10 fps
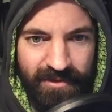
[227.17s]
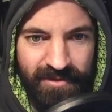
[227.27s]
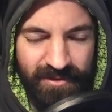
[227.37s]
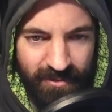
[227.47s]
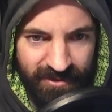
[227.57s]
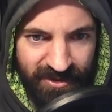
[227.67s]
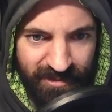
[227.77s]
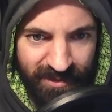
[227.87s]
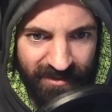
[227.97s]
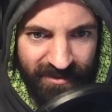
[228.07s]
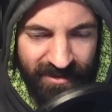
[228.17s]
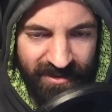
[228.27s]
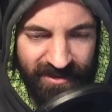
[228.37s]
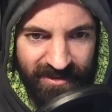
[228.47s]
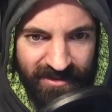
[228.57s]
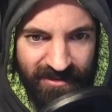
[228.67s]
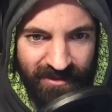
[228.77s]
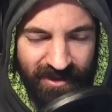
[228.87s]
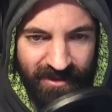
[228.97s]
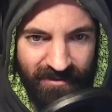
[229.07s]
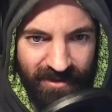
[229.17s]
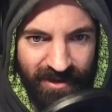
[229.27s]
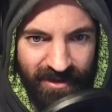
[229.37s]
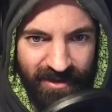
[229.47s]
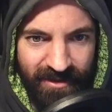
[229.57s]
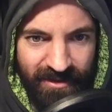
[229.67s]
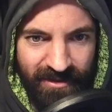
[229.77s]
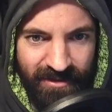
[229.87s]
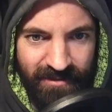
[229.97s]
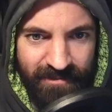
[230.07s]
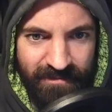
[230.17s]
So we'll just put this thing right here.